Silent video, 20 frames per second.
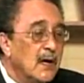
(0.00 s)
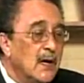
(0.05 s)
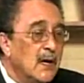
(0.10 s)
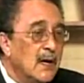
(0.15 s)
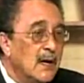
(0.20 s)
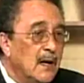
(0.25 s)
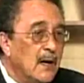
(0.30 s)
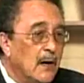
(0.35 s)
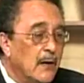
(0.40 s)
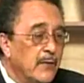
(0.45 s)

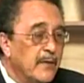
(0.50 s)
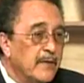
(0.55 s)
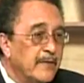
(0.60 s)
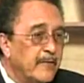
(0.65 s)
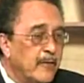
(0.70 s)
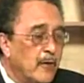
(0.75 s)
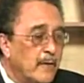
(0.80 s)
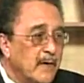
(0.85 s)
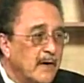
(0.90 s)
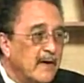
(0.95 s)
Now, the
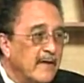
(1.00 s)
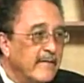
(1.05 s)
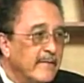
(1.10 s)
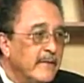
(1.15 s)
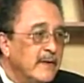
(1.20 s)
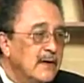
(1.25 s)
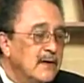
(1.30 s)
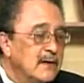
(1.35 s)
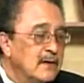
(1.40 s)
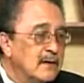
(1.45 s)
former
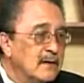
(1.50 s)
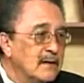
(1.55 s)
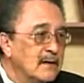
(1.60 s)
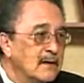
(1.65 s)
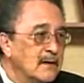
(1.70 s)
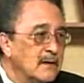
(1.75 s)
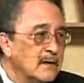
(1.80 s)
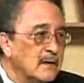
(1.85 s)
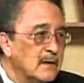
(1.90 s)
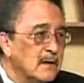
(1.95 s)
government,
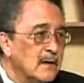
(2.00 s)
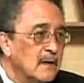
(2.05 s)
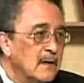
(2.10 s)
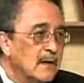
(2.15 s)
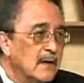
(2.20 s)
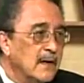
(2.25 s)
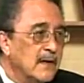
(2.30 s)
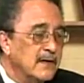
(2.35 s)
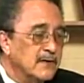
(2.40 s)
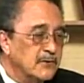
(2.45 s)

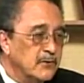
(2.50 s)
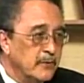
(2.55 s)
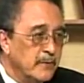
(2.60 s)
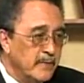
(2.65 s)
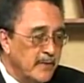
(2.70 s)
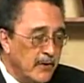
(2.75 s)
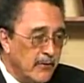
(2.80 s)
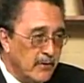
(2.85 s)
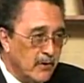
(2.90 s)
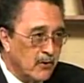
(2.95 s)
as you
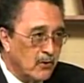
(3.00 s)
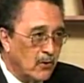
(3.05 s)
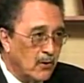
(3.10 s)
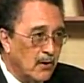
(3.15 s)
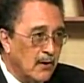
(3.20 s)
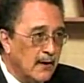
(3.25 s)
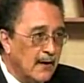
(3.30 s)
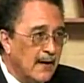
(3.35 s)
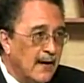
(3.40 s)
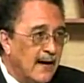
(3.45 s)
may
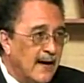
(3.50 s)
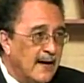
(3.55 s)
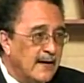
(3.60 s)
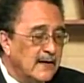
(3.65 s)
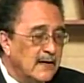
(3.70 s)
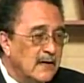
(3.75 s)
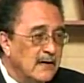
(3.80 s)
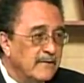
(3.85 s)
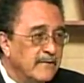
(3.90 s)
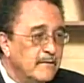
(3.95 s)
recall, had
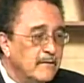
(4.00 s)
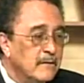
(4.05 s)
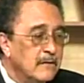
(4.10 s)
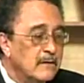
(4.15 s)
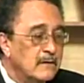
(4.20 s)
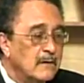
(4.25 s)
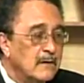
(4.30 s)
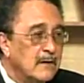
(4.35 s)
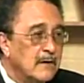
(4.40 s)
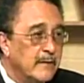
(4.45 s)

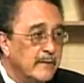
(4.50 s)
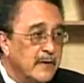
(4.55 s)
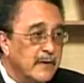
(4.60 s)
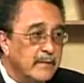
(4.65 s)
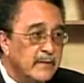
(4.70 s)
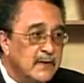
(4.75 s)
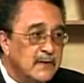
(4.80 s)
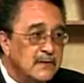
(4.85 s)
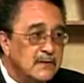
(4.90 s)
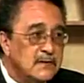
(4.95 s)
given
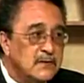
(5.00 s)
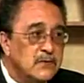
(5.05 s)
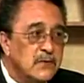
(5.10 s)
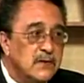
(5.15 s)
commitments to